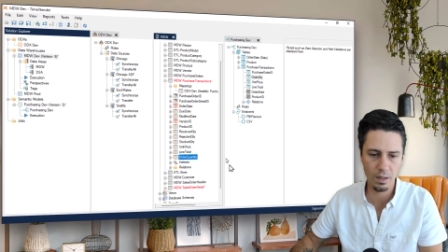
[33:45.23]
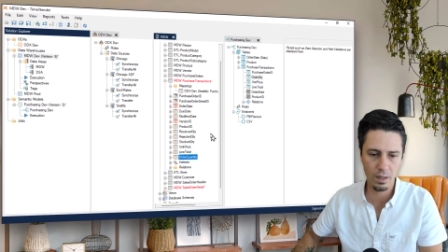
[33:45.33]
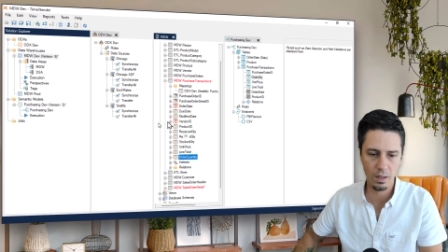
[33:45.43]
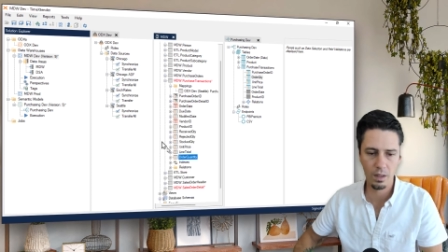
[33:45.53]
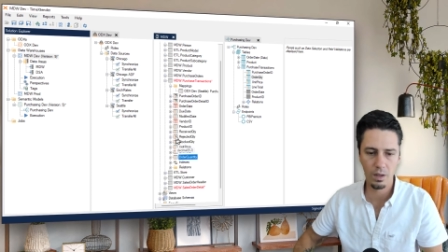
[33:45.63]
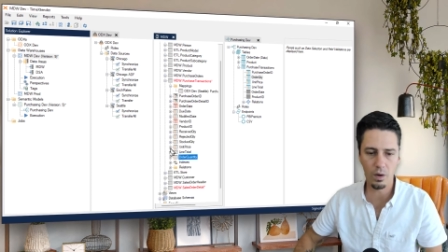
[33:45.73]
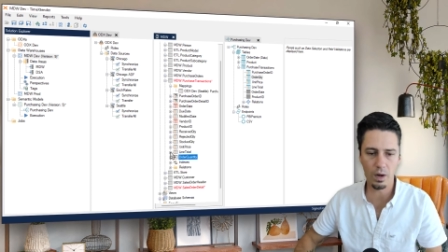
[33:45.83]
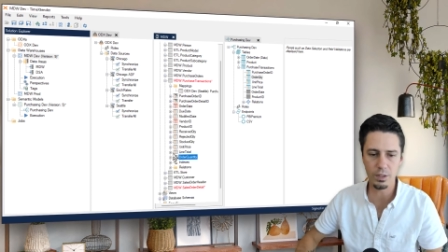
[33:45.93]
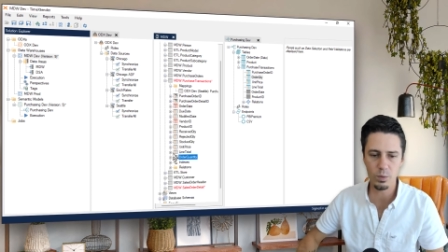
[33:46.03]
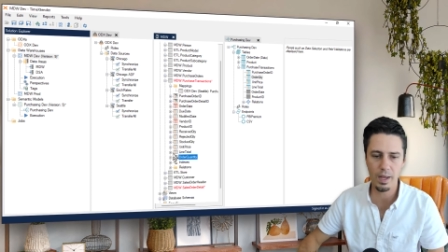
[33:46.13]
All right, so
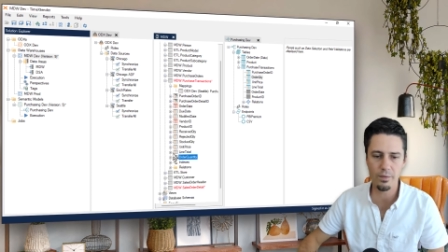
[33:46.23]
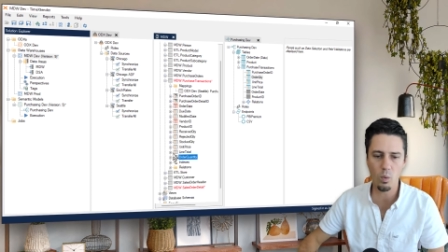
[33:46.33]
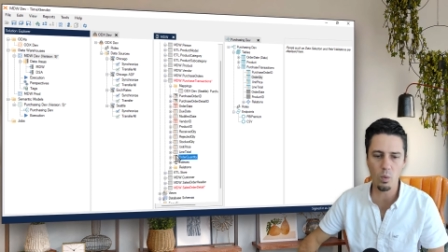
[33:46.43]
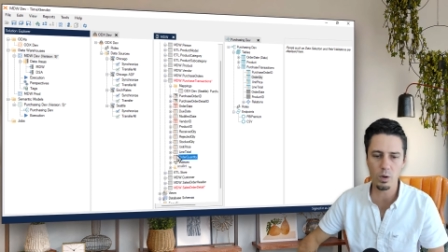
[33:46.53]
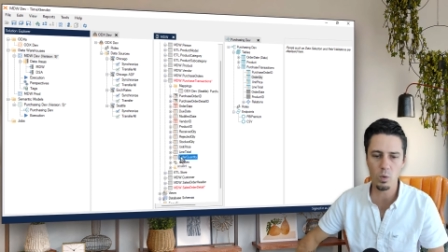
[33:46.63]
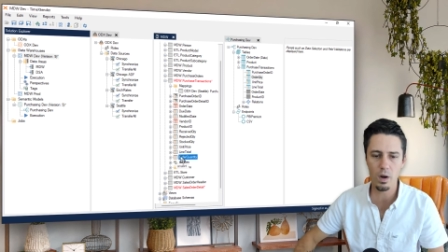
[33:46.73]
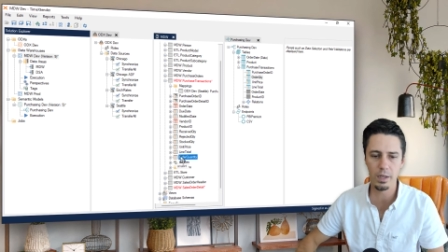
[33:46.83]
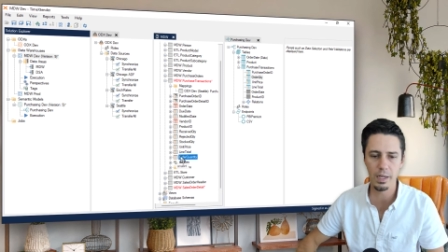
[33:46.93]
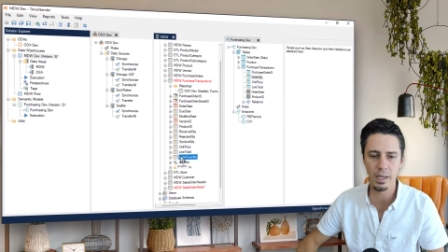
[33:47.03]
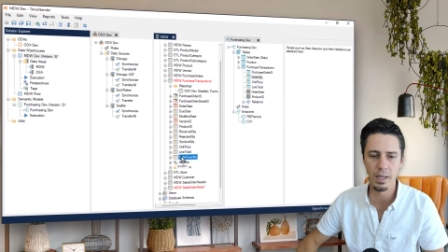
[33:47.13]
we have order
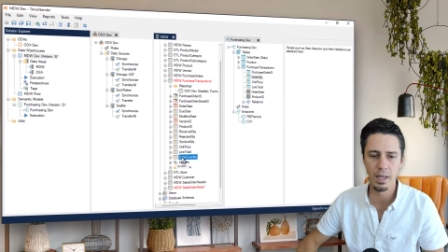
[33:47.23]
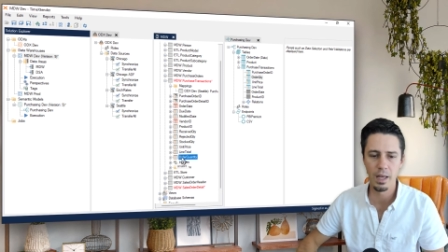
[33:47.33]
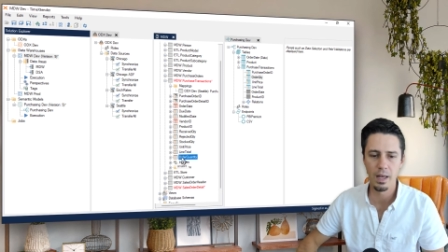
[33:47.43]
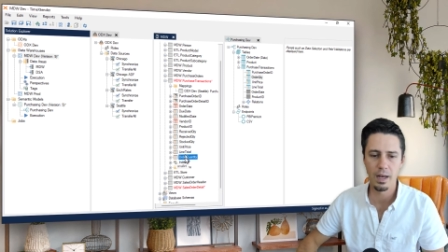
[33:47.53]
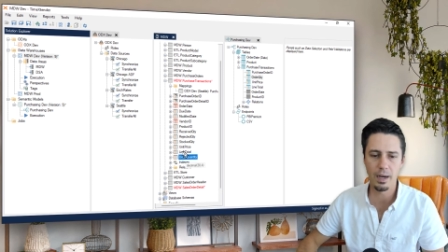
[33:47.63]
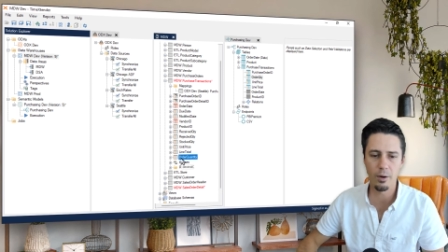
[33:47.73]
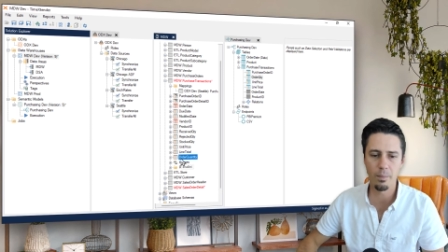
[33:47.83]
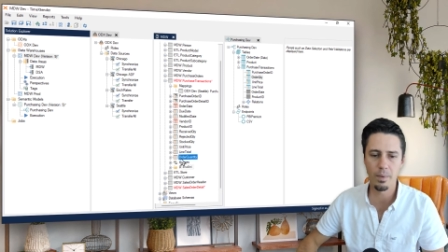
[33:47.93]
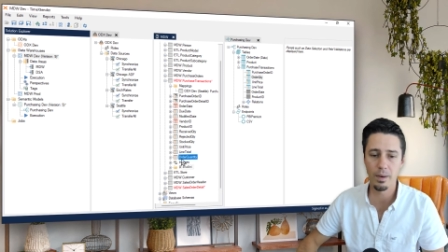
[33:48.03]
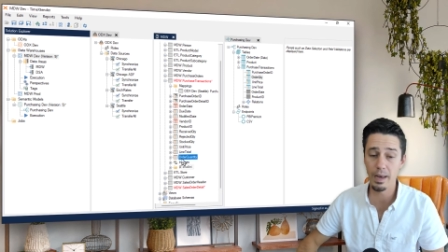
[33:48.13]
quantity
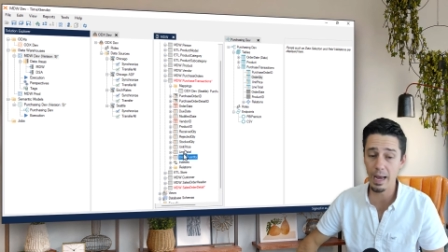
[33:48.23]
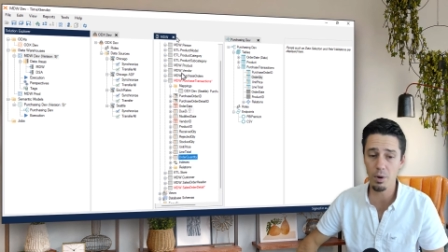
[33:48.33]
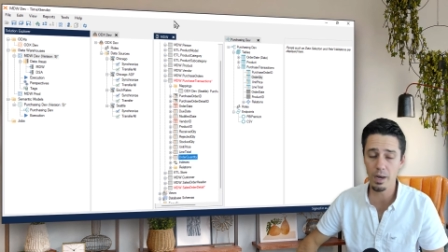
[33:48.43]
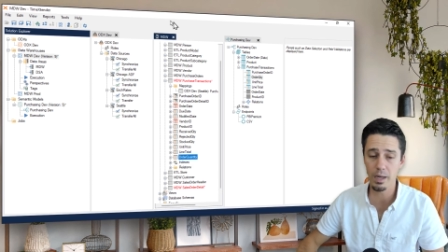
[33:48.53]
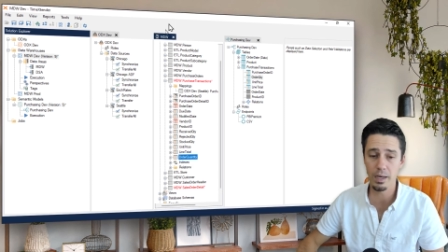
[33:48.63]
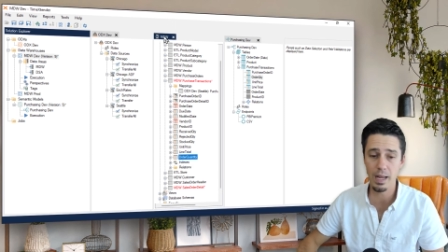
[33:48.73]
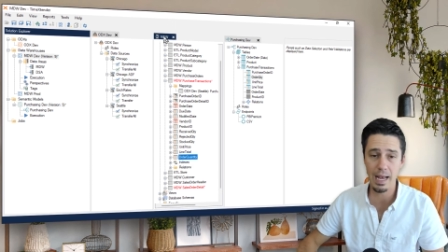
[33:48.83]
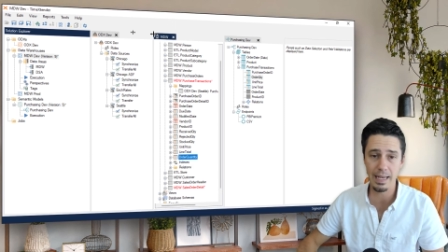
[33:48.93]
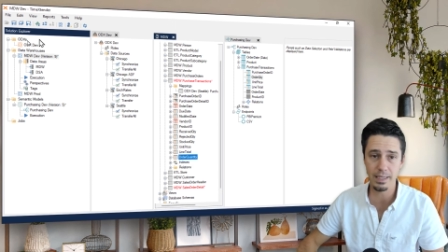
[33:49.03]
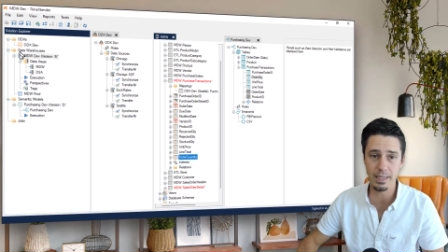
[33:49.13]
now brought in as a
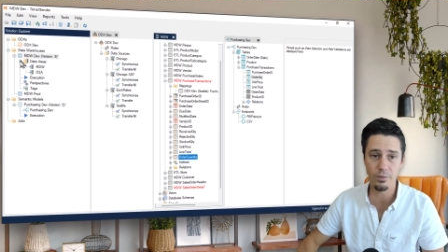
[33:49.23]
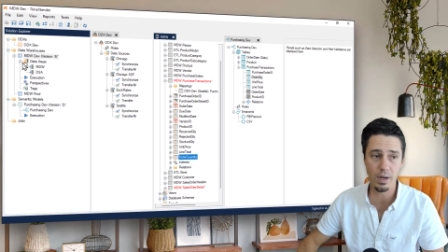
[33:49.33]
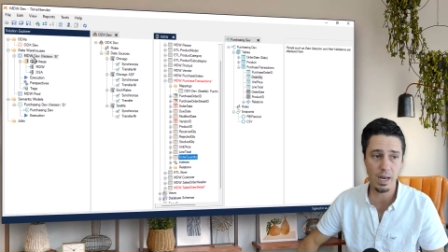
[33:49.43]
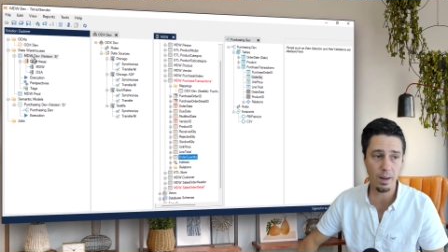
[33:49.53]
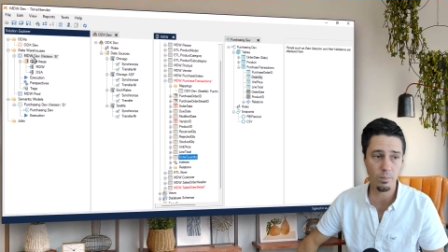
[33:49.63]
different name.